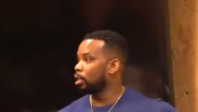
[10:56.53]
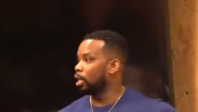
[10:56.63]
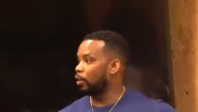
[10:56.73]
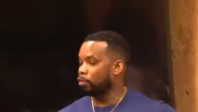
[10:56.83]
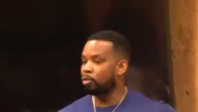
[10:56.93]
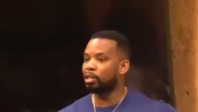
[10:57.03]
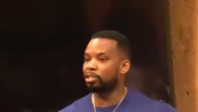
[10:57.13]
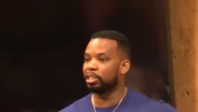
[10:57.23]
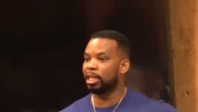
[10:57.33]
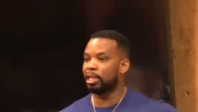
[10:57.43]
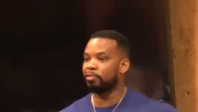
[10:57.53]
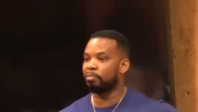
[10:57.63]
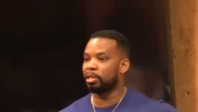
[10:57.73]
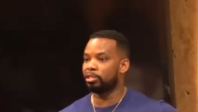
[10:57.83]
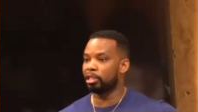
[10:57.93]
If you understand the
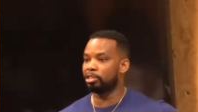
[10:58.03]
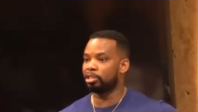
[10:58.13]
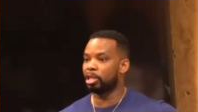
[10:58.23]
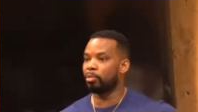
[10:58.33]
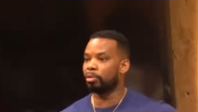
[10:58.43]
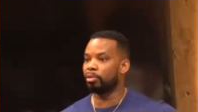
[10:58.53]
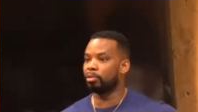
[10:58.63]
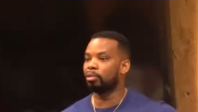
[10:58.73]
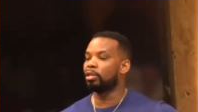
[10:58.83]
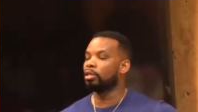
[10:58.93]
information I just shared with you,